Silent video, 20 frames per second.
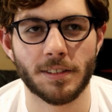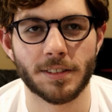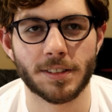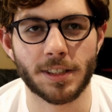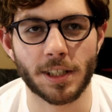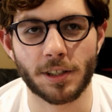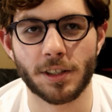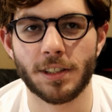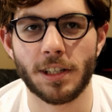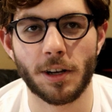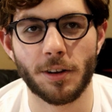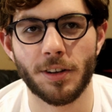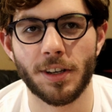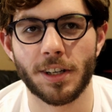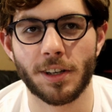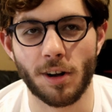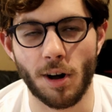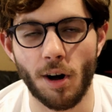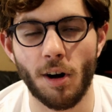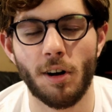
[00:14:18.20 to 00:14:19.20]

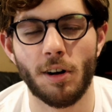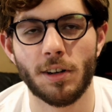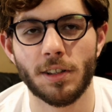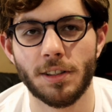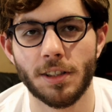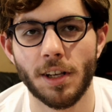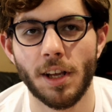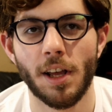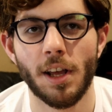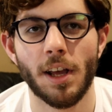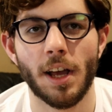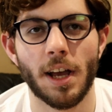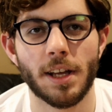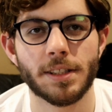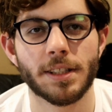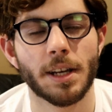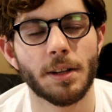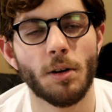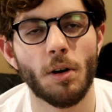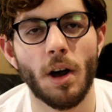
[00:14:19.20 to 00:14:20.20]
secretary called
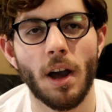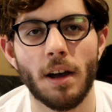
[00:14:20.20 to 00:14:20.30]
and said, oh,